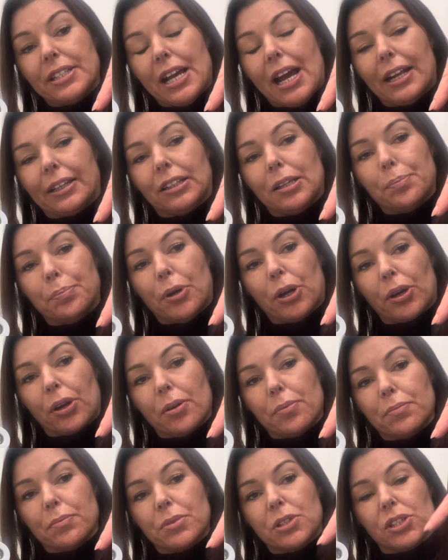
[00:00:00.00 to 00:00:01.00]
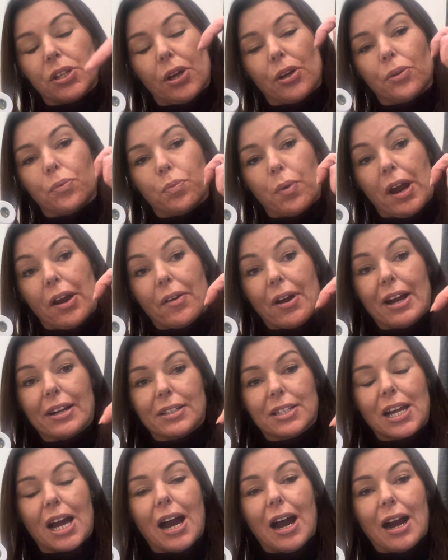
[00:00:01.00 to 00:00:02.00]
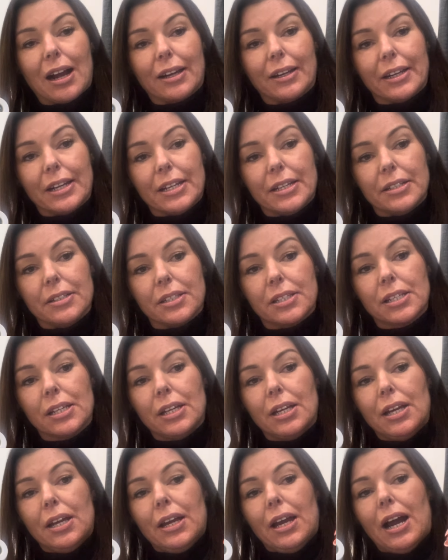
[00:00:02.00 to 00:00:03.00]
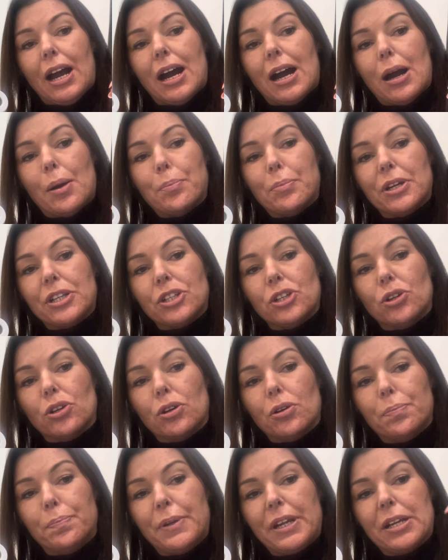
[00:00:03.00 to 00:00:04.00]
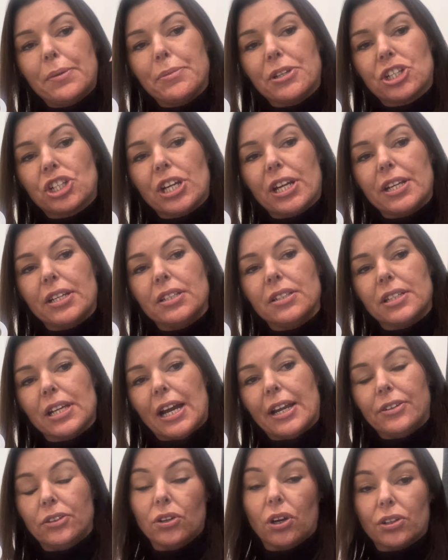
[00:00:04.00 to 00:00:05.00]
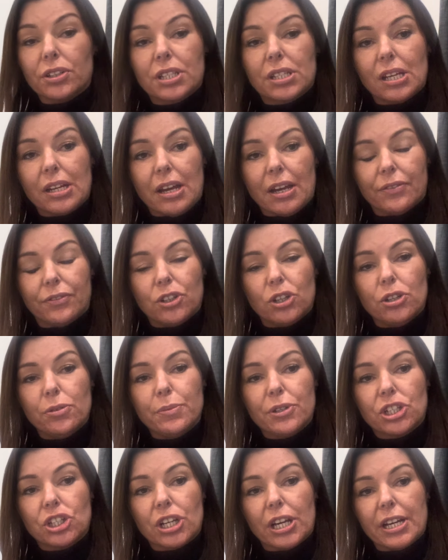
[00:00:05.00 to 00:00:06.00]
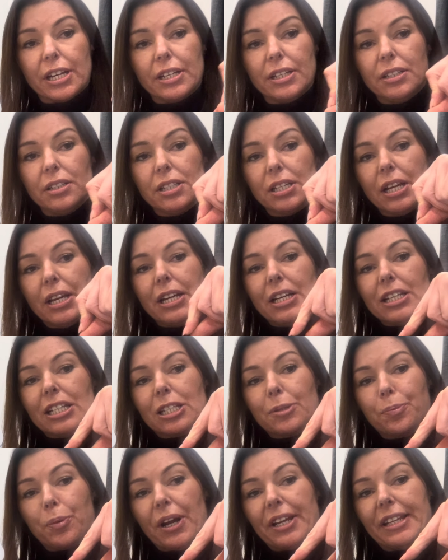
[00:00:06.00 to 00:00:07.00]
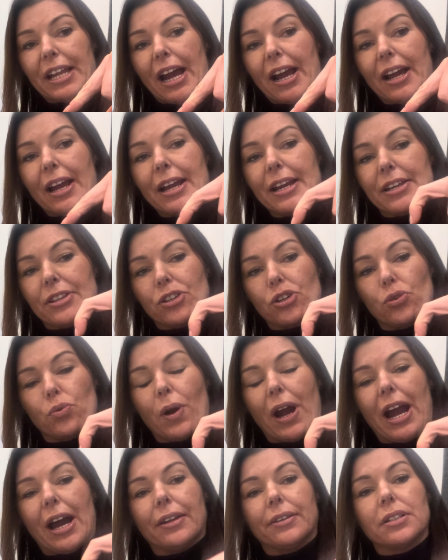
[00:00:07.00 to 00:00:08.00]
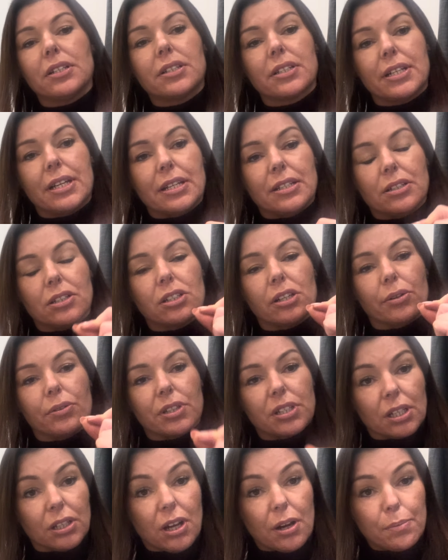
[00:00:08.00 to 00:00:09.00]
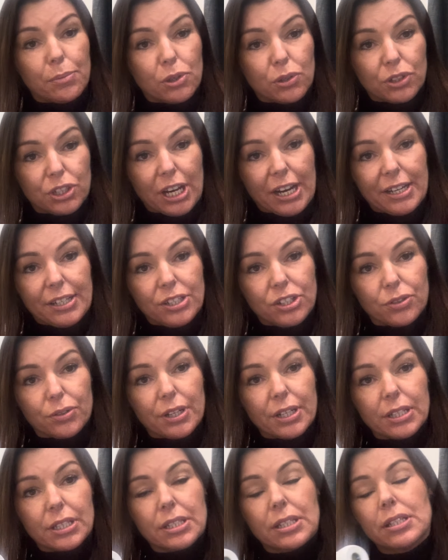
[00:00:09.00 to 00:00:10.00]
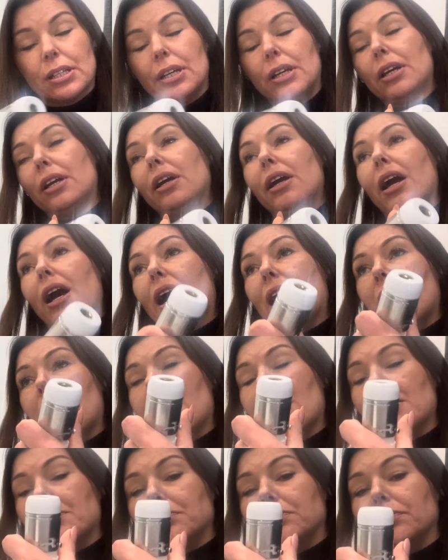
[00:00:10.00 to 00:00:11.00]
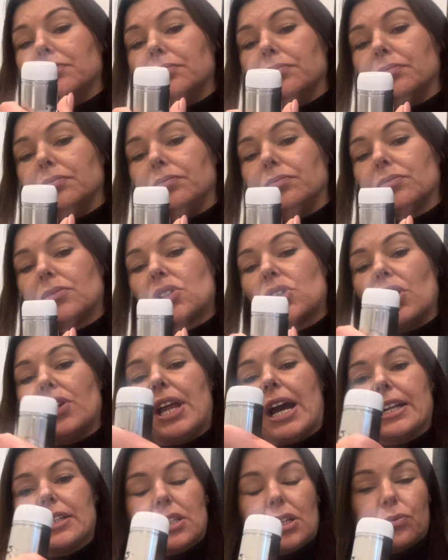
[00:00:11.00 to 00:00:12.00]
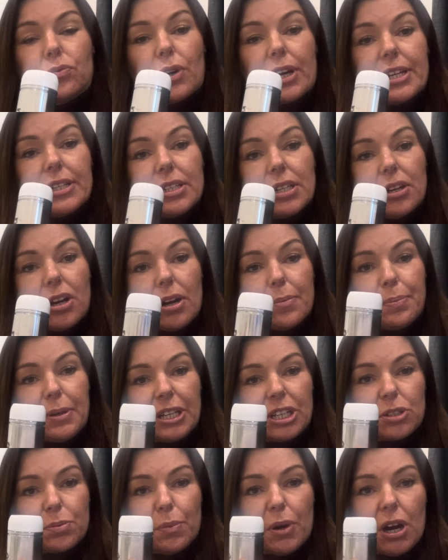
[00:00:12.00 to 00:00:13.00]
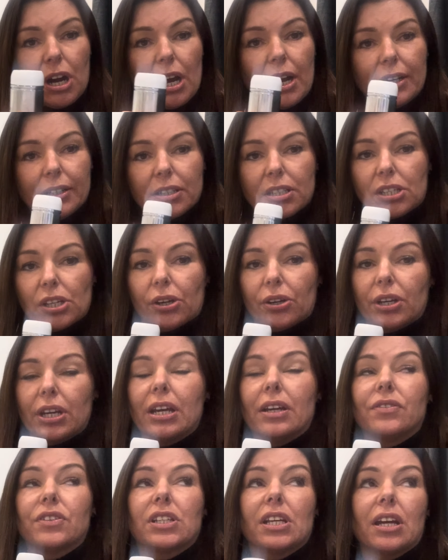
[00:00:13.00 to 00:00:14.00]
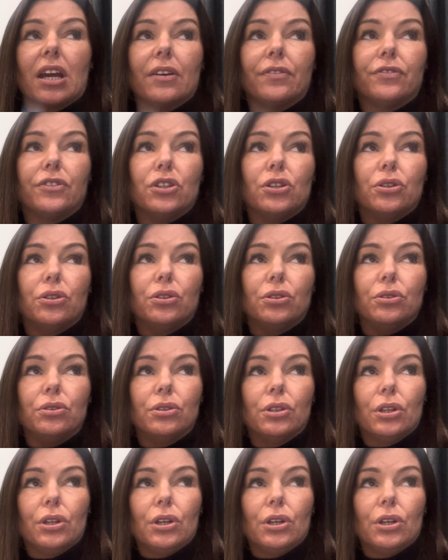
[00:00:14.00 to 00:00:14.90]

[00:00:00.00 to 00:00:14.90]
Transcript: at the bottom, so where our target is. Your bigger machines are not CFU machines, spread that heat throughout the skin, so it's a lot more dangerous. So that's a reason I picked mine. So if CFU,